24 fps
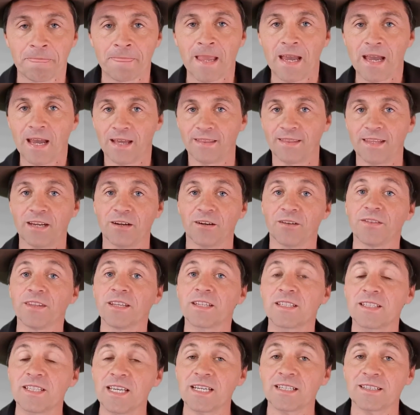And then on the
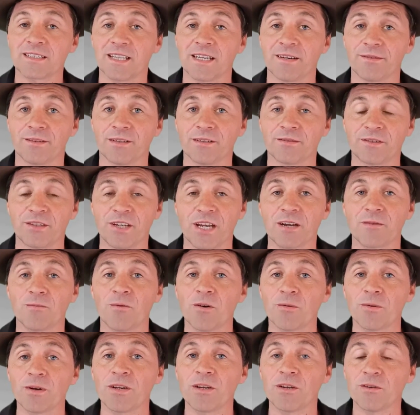6th level of check,
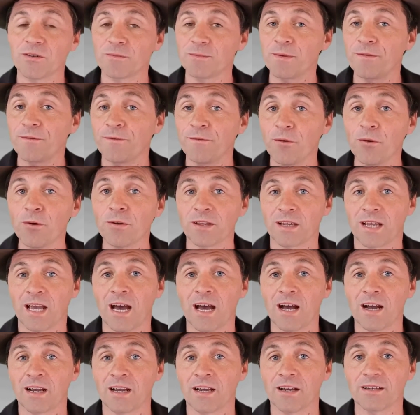what we do is before the
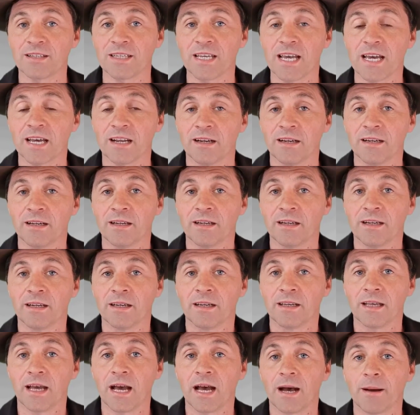car goes out,
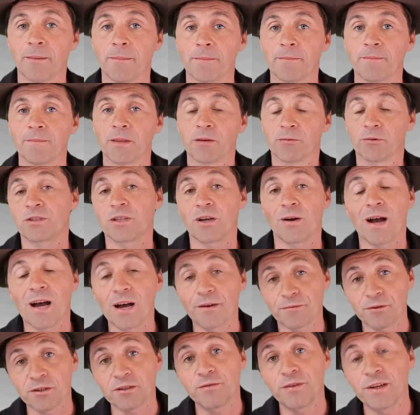also
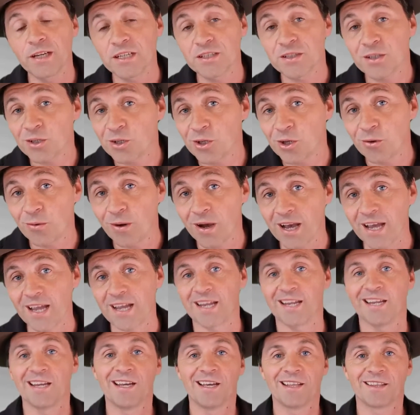after it's finished the
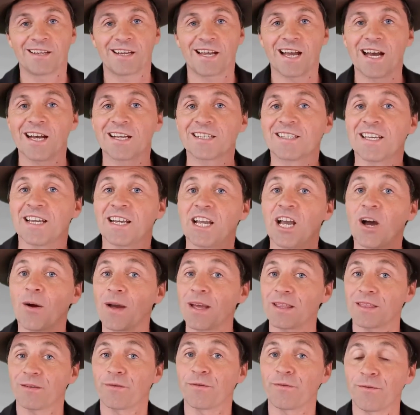QA, the cars then go
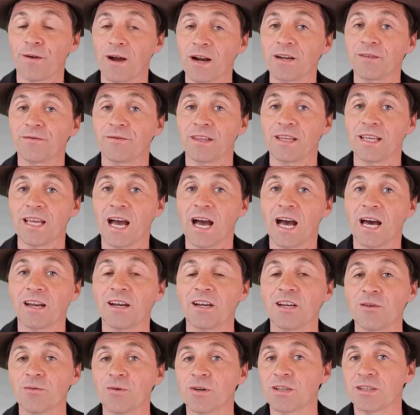out the front of the yard,
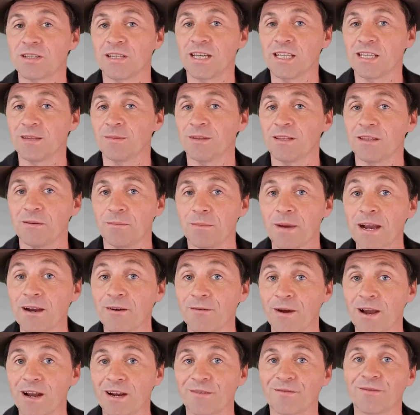and you would have seen them in the
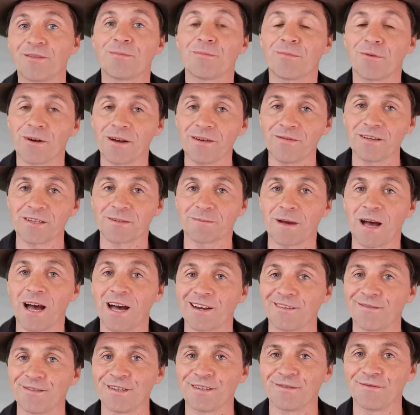background of the previous
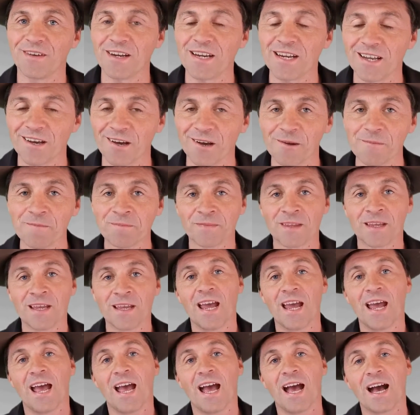part of this video,
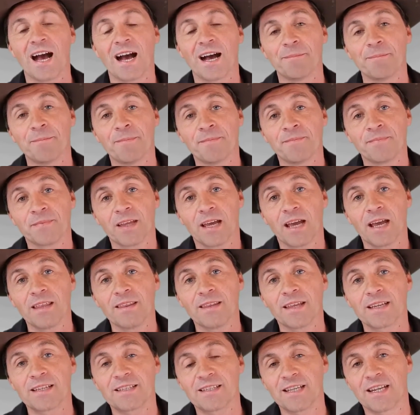and
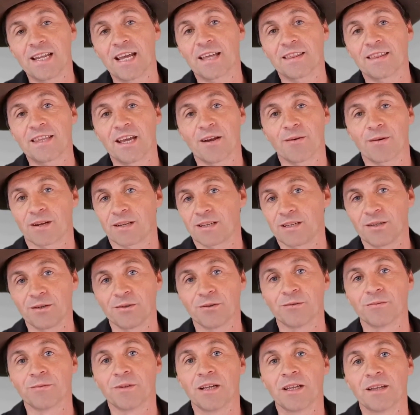they sit out there
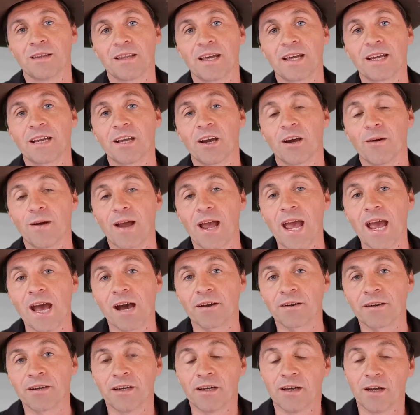until they go
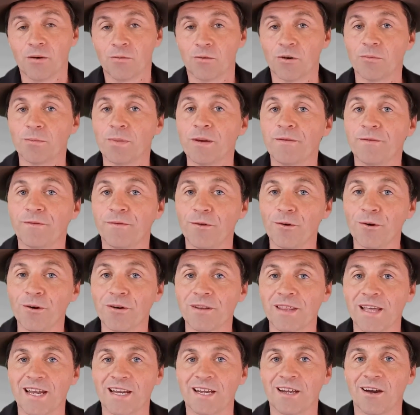out. Well,
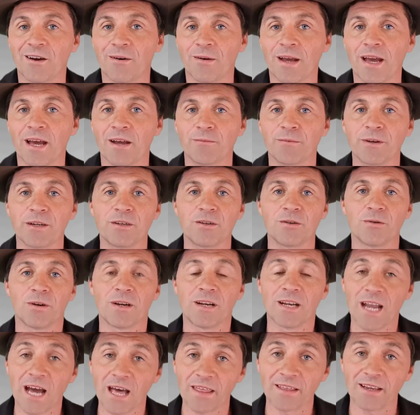before they go out, we do
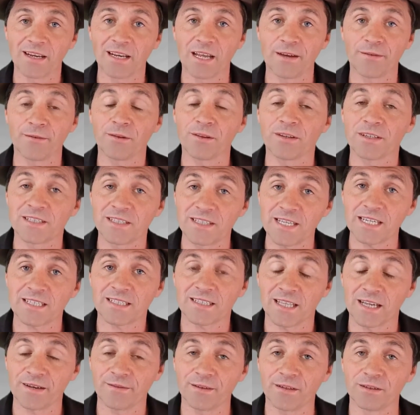another level, the
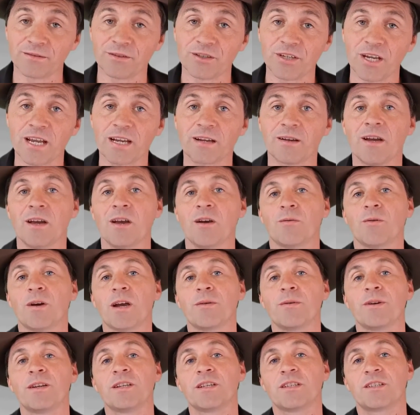6th level of check,
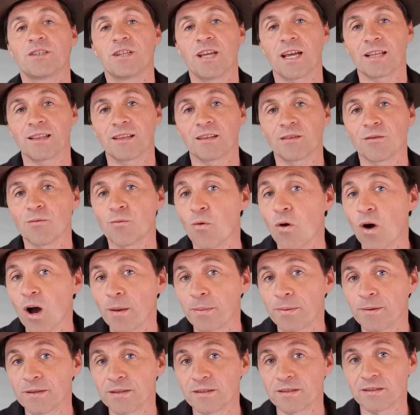where we just check that the
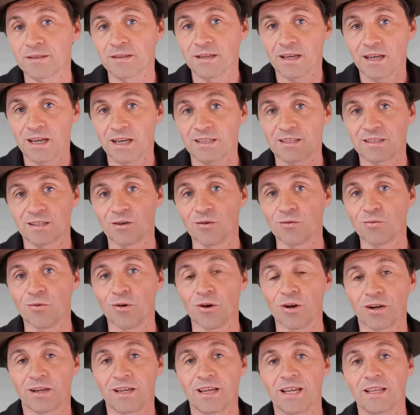wipers are still
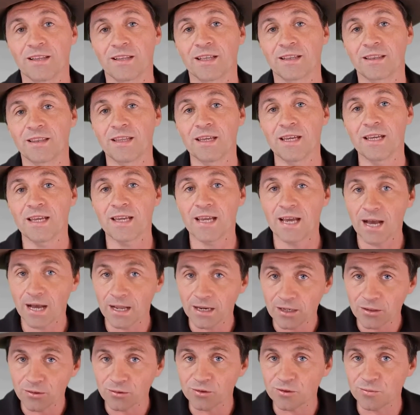working, that the
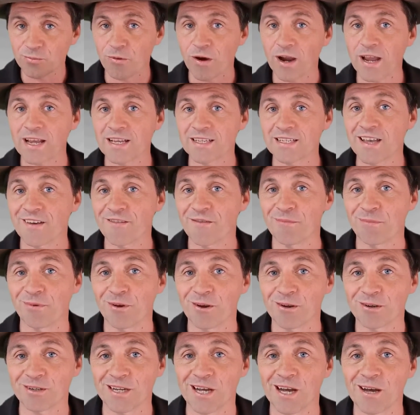little sprayers haven't
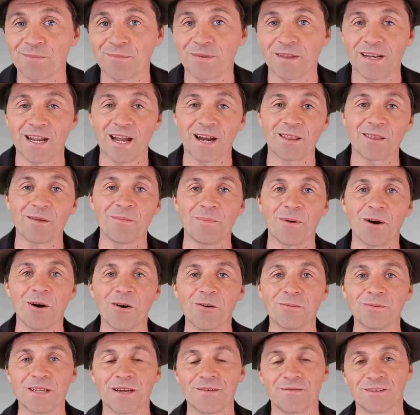blocked up, that none of the
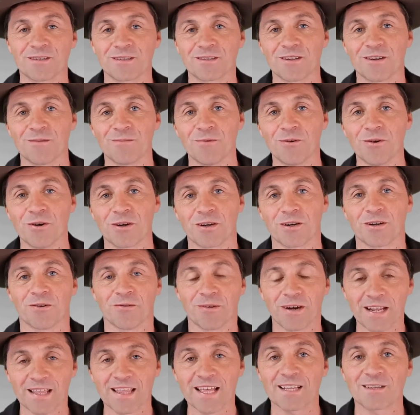bulbs haven't stopped working or
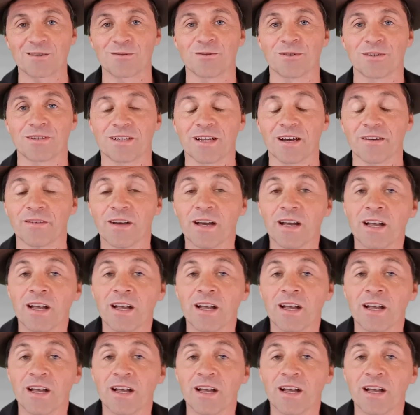any of that sort of stuff.